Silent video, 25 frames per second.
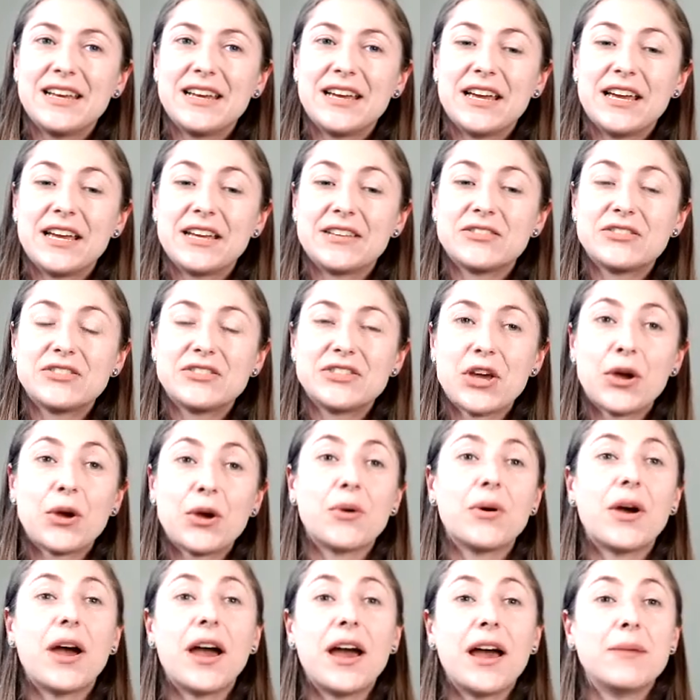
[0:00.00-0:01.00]
And so
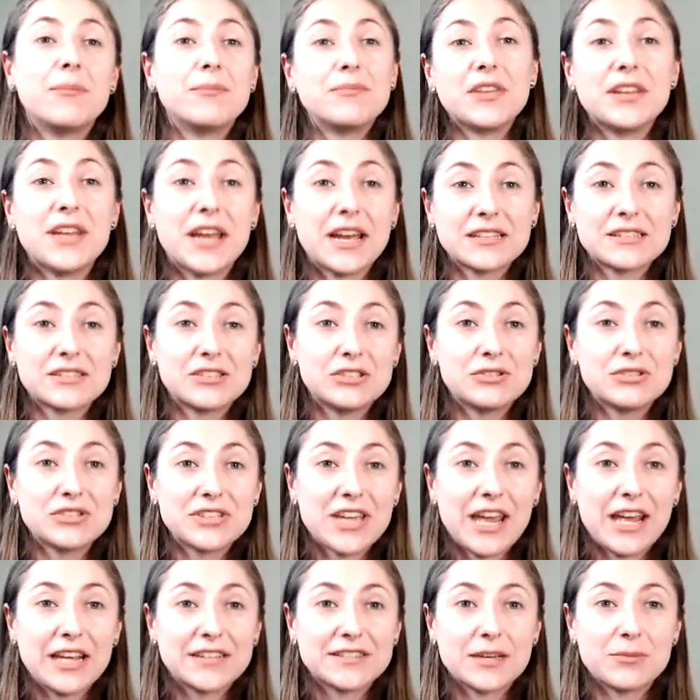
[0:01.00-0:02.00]
the next use
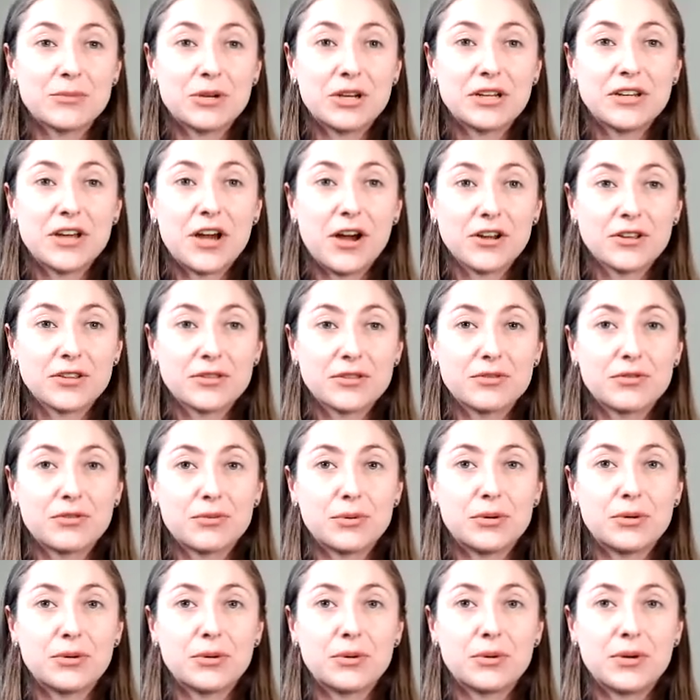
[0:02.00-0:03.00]
case I'm going to talk
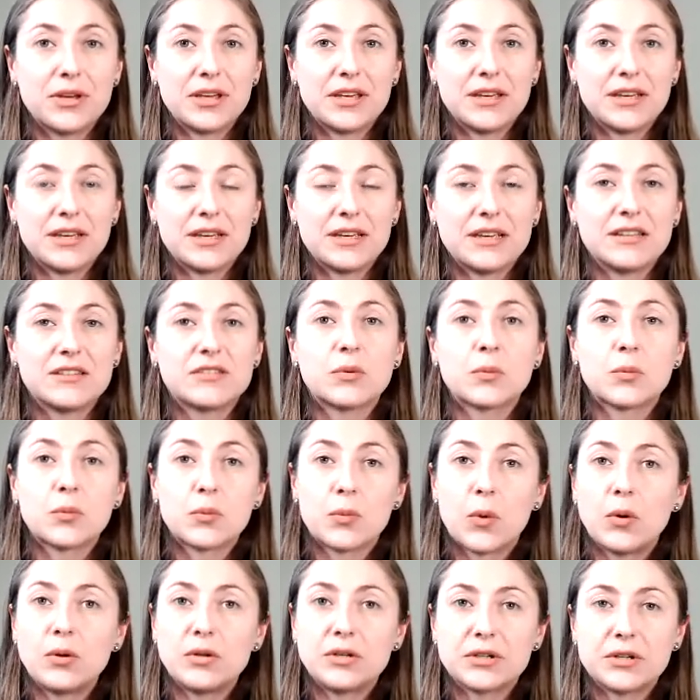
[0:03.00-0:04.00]
through is
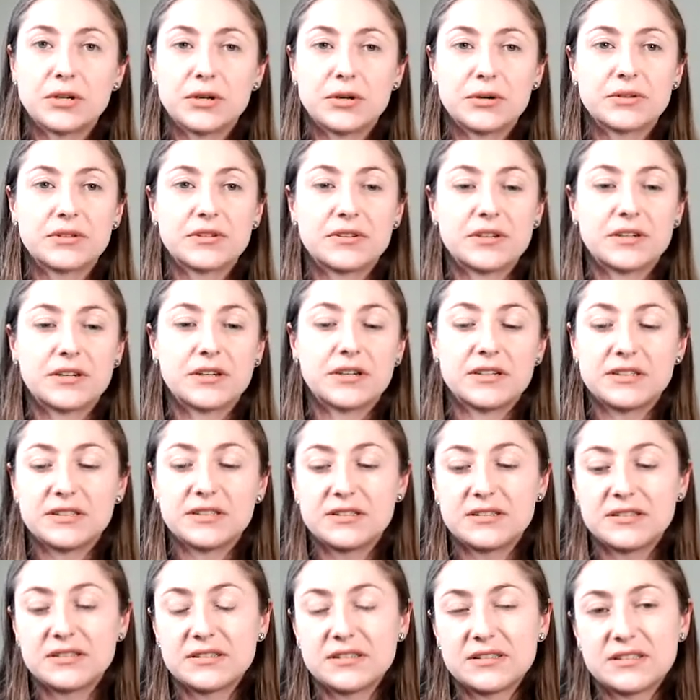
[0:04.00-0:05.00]
roller
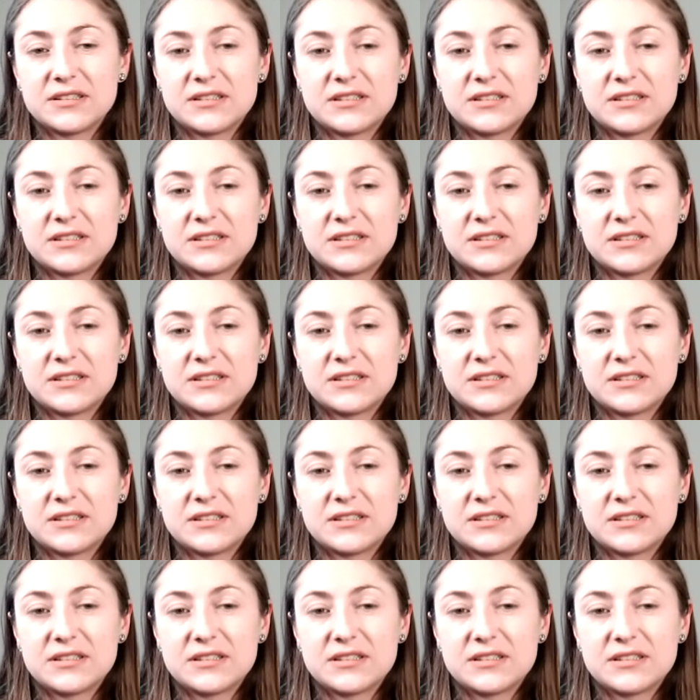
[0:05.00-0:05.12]
coasters.